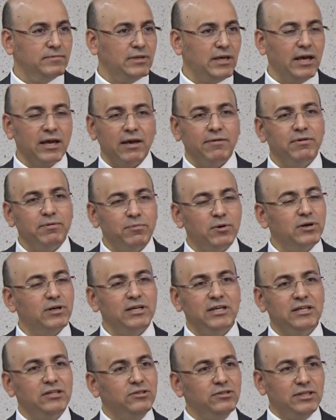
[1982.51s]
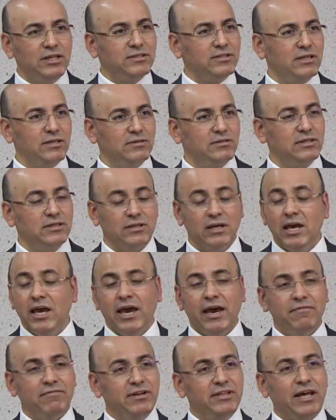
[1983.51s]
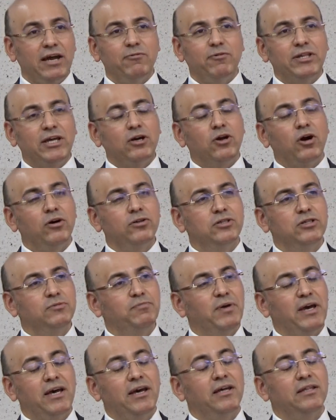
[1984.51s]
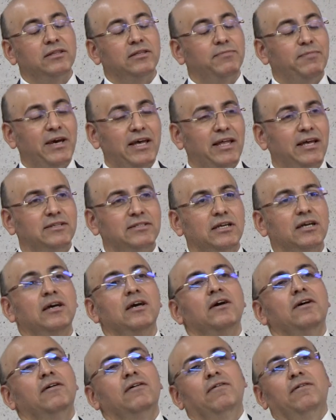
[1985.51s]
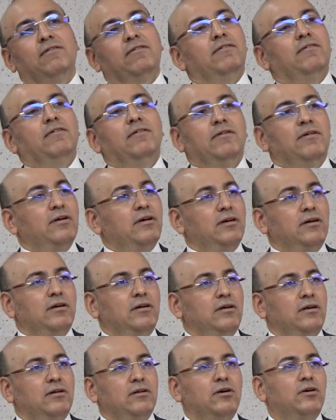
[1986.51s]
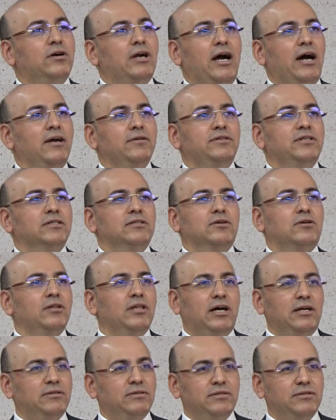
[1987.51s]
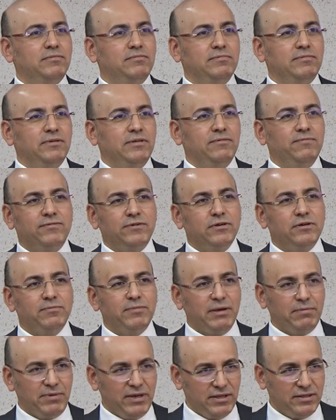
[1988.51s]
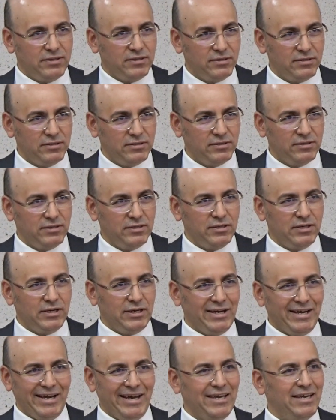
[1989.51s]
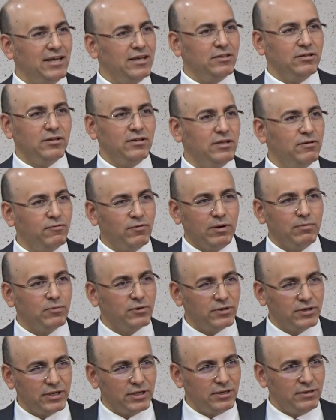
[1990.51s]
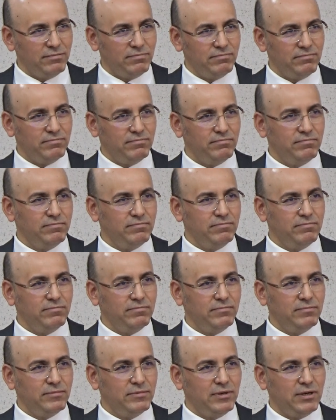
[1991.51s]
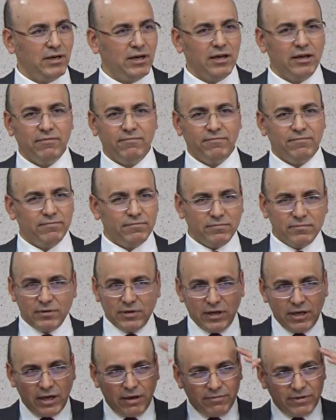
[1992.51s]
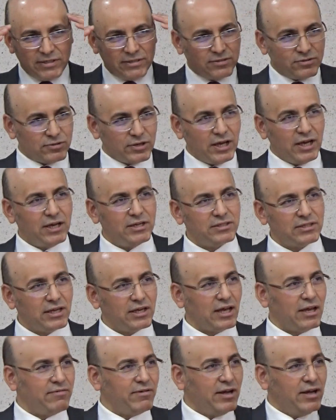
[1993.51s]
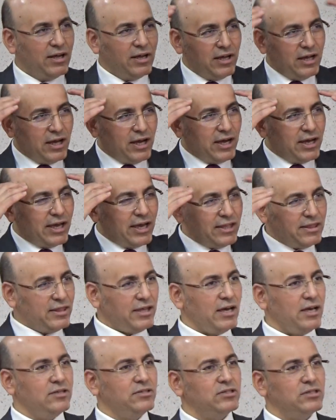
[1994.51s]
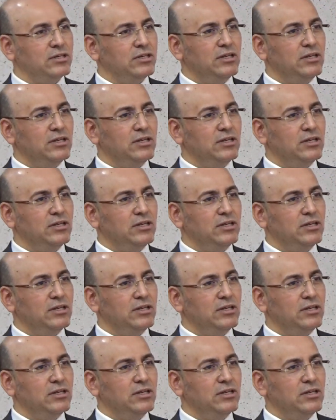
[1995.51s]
And every morning he do the same thing. Every night when I go to bed, to bed I say, Lord, I'm just collapsed in front of my bed. I cannot live one more day. I, am, I have a stress, I have a, a headache.